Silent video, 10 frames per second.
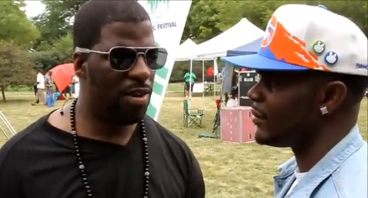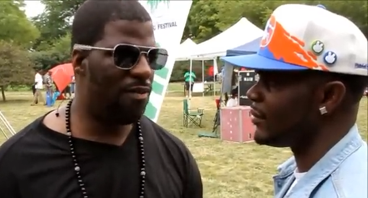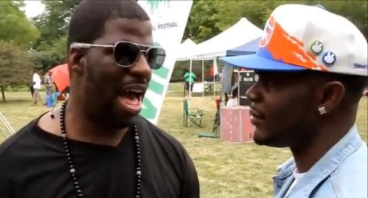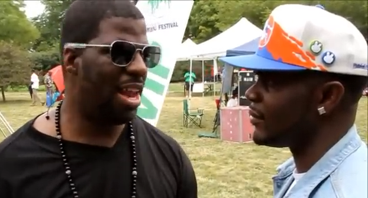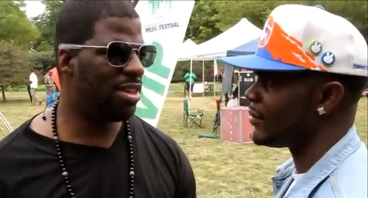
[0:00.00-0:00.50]
Speaker 1: the
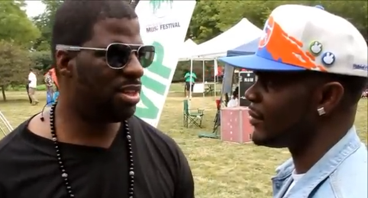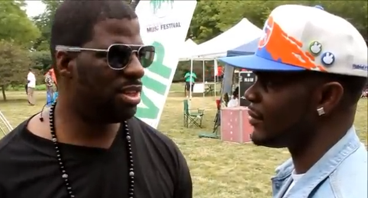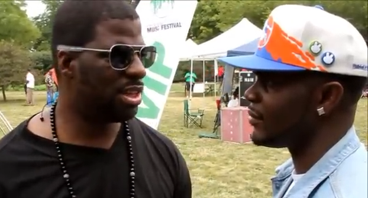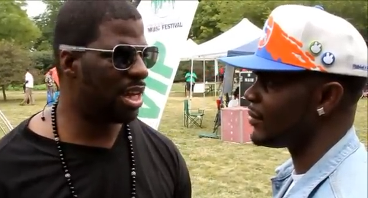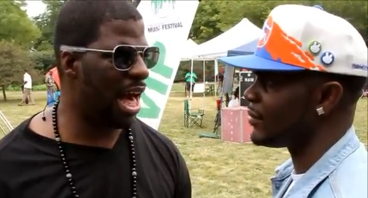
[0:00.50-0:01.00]
violence in
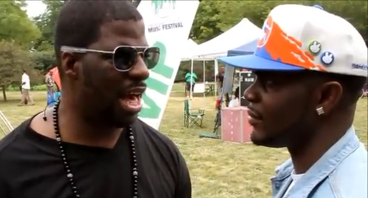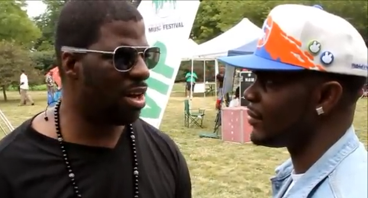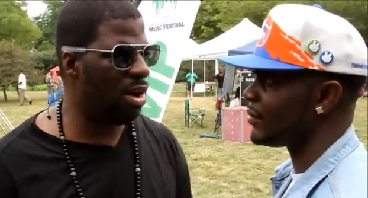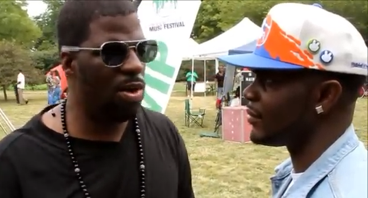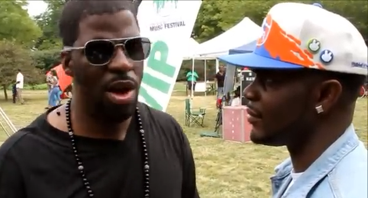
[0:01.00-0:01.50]

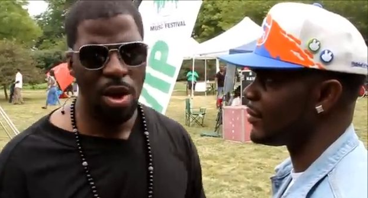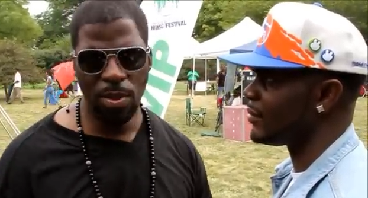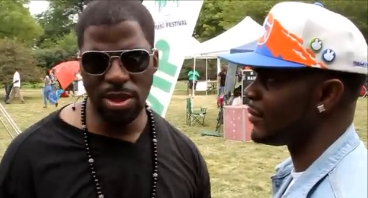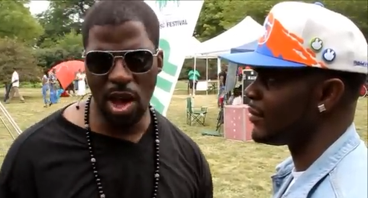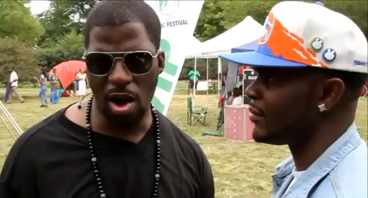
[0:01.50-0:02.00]
Chicago. We
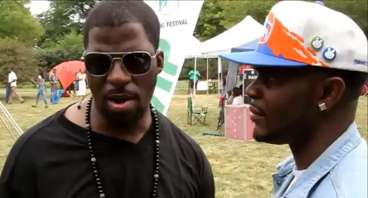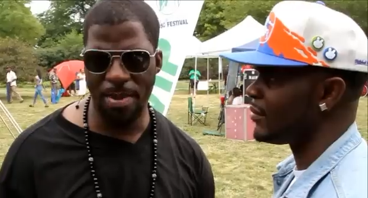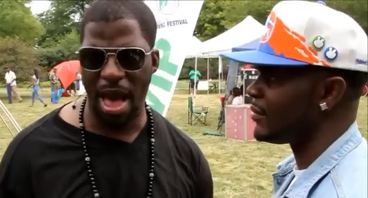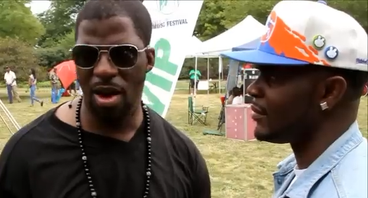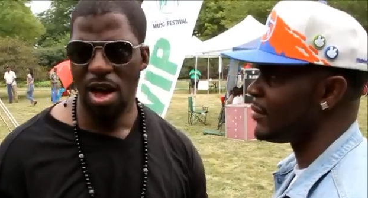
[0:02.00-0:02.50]
talk
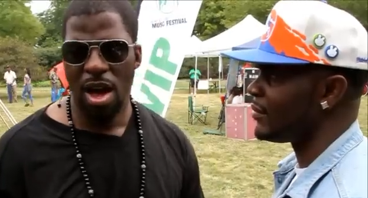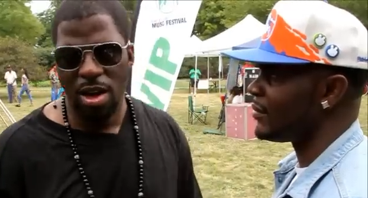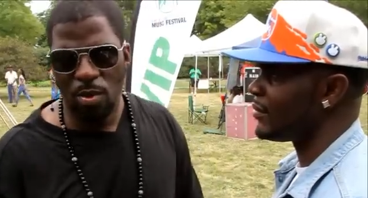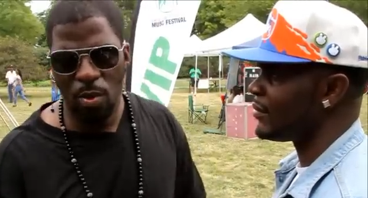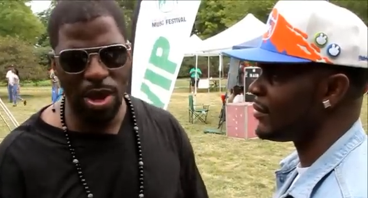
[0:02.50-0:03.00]
about,
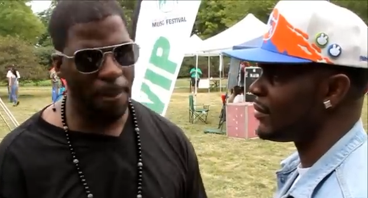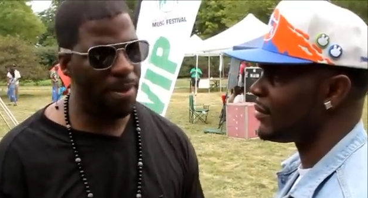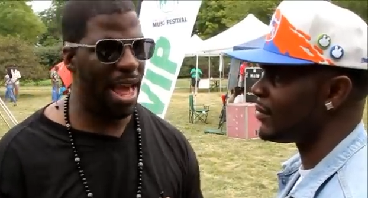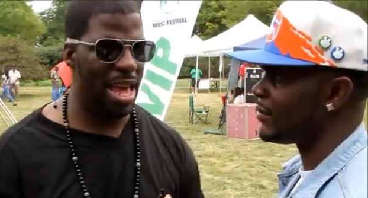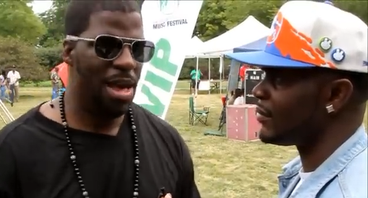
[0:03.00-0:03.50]
we
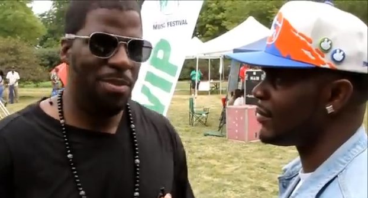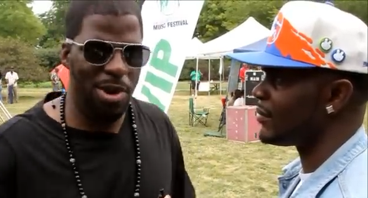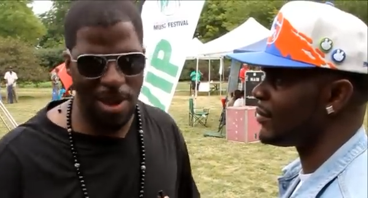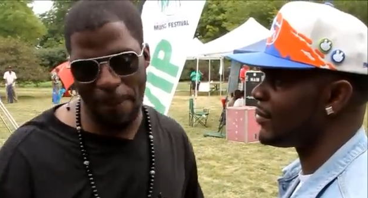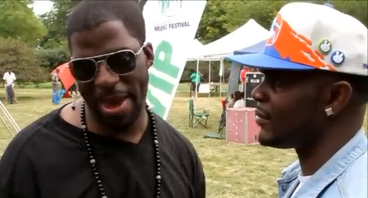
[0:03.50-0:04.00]
complain, pull
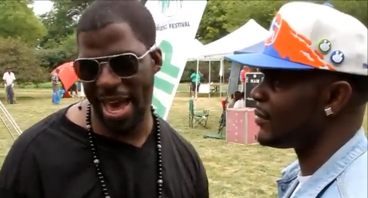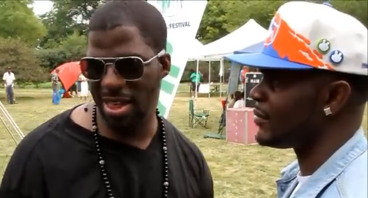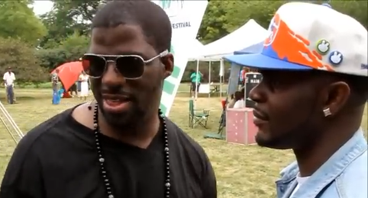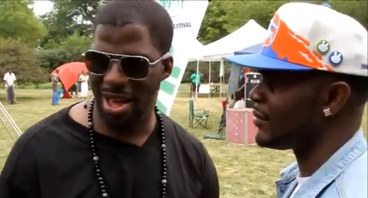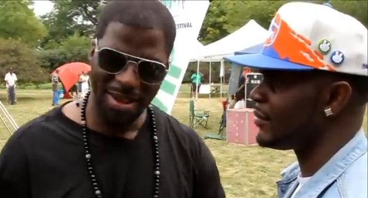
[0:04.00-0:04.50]
your
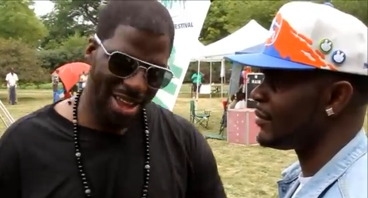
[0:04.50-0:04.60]
pants up,